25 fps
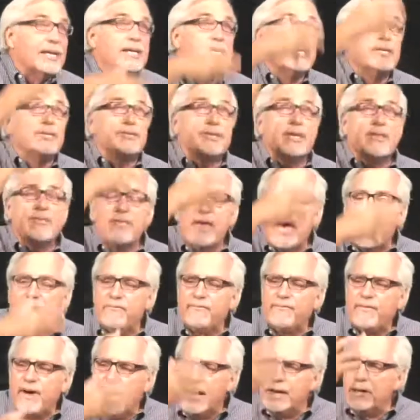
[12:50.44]
is in
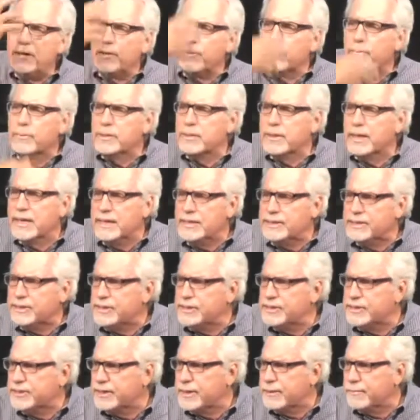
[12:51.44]
that vital
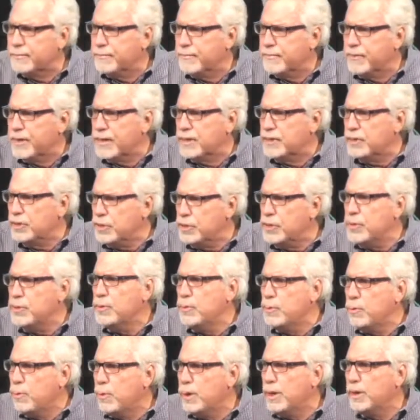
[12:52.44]
relationship that you
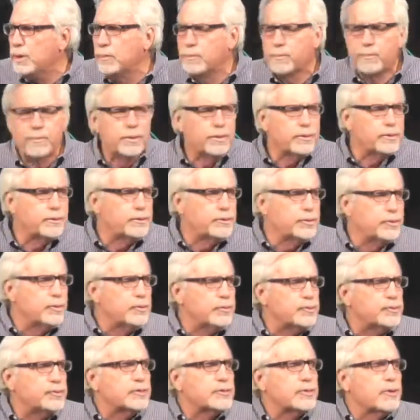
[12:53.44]
will
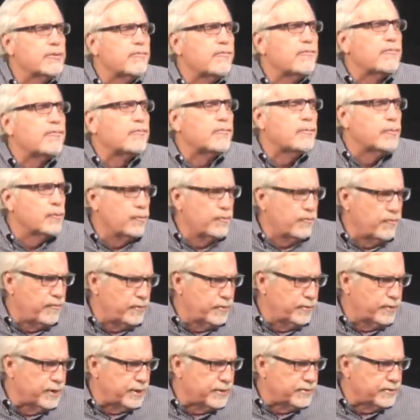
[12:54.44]
produce
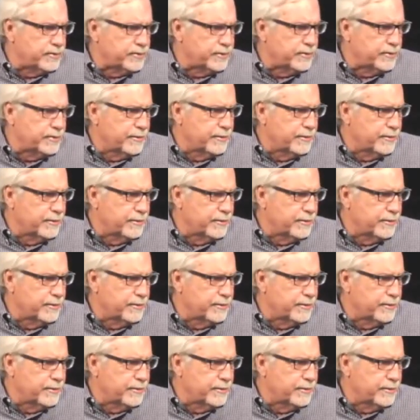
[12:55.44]
fruitfulness.